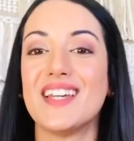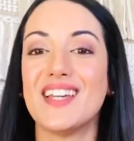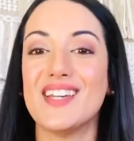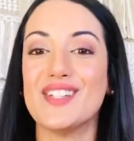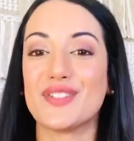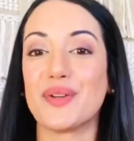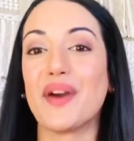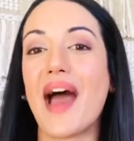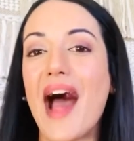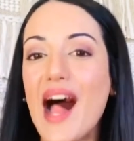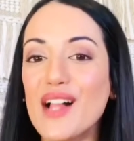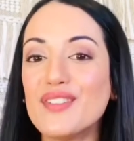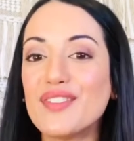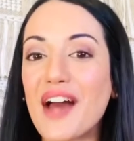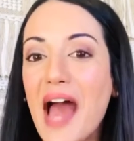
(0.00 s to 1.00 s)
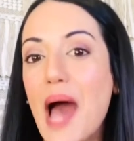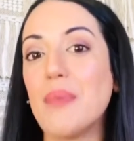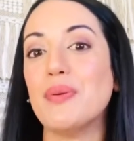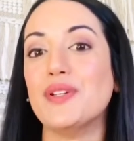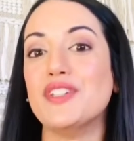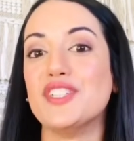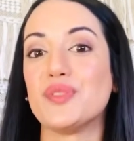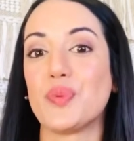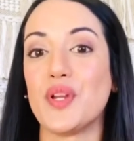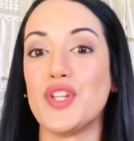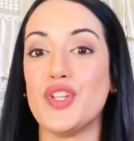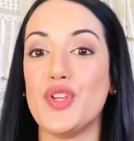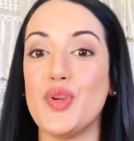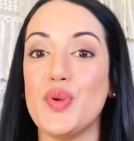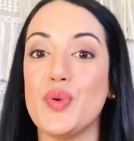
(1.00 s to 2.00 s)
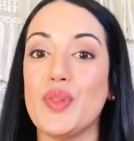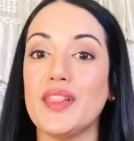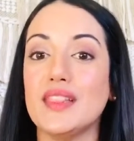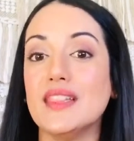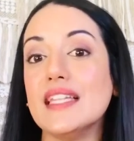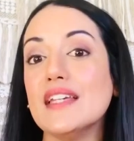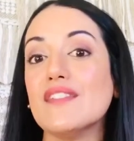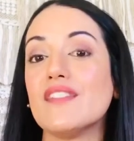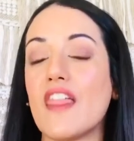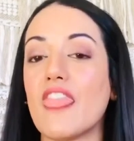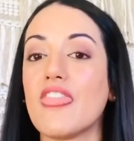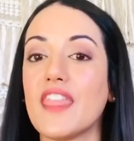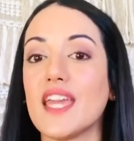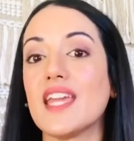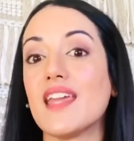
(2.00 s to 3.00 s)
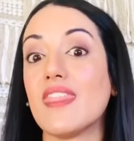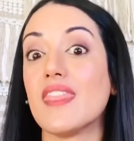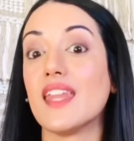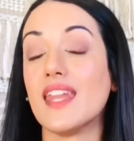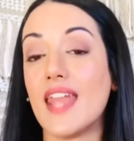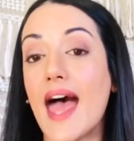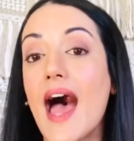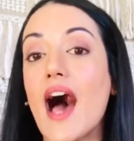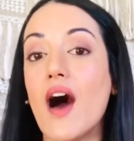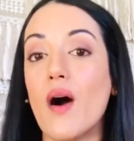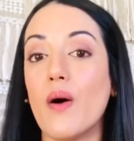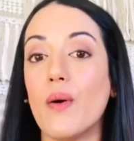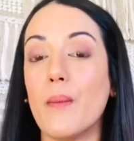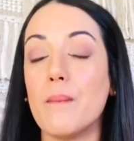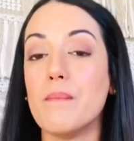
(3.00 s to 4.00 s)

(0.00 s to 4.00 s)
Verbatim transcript: So alpha happens when you live and think in the now,